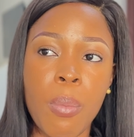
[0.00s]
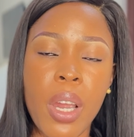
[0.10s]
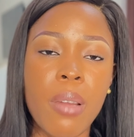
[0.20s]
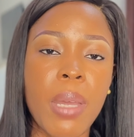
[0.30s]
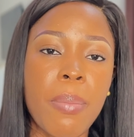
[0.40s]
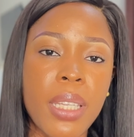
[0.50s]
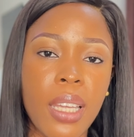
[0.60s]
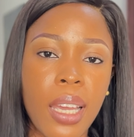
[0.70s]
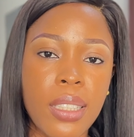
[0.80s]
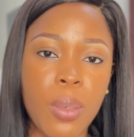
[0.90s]
But I remember
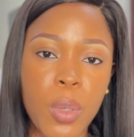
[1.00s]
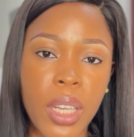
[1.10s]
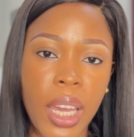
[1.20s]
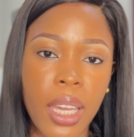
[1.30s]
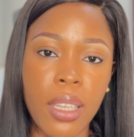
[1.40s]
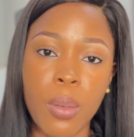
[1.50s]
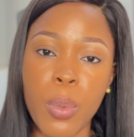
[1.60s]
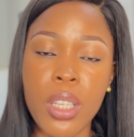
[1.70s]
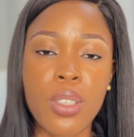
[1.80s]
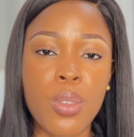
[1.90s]
that someone I
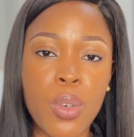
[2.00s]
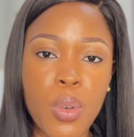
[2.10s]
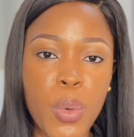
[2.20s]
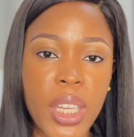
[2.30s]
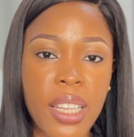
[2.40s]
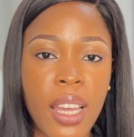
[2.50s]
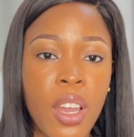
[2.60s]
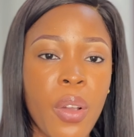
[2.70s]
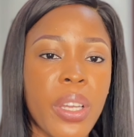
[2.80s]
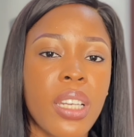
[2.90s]
went to school with
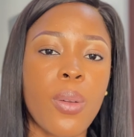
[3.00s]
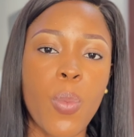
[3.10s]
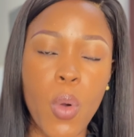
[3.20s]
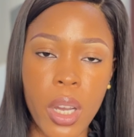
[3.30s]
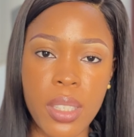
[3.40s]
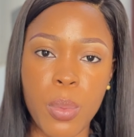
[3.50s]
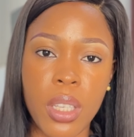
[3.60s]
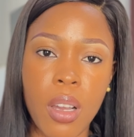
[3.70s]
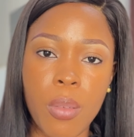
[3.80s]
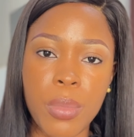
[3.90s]
currently works with
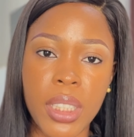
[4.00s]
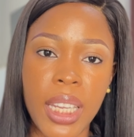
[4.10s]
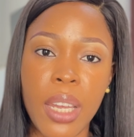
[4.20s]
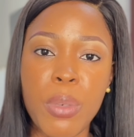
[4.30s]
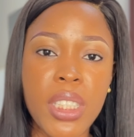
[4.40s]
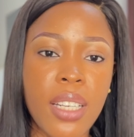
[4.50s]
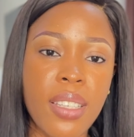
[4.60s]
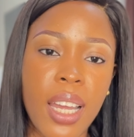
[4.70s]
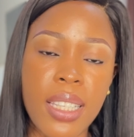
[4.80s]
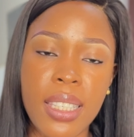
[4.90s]
the company, and I reached out
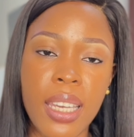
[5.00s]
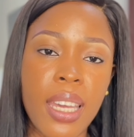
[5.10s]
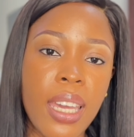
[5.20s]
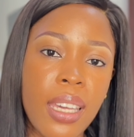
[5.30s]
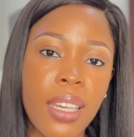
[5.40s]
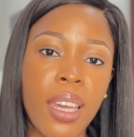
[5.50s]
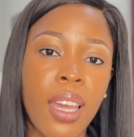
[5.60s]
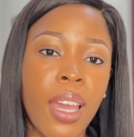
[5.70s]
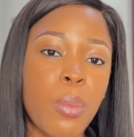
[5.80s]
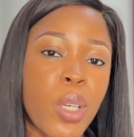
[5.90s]
to her to say, hey,
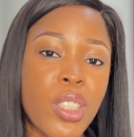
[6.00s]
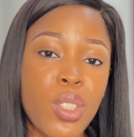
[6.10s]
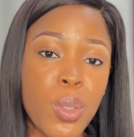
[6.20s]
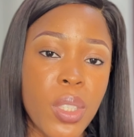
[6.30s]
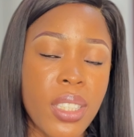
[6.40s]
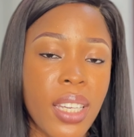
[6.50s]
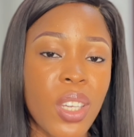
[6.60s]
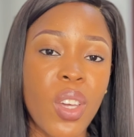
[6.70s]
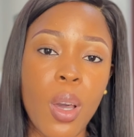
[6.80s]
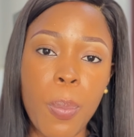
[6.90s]
I'm trying to do this, can
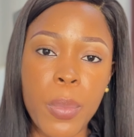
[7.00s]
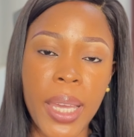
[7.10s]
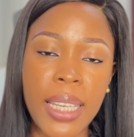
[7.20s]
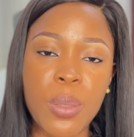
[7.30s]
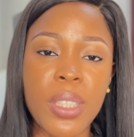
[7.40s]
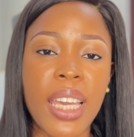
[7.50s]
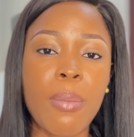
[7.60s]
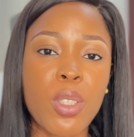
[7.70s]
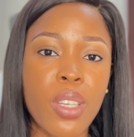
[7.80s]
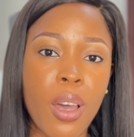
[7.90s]
you help me? And she was
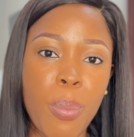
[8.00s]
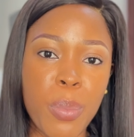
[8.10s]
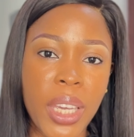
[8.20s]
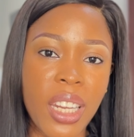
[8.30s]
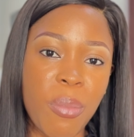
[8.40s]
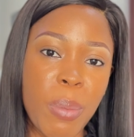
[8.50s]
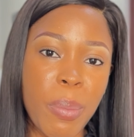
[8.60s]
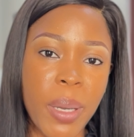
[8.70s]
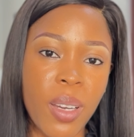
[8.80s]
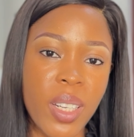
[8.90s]
able to help me. And I
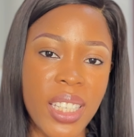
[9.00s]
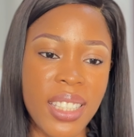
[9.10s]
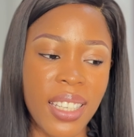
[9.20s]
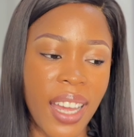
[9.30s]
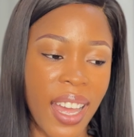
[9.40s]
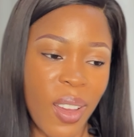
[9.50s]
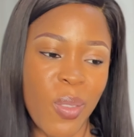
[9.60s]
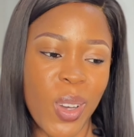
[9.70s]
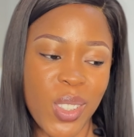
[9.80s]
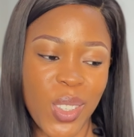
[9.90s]
remember my colleague saying,
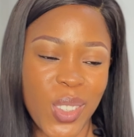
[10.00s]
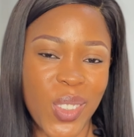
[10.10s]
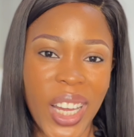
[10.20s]
well done,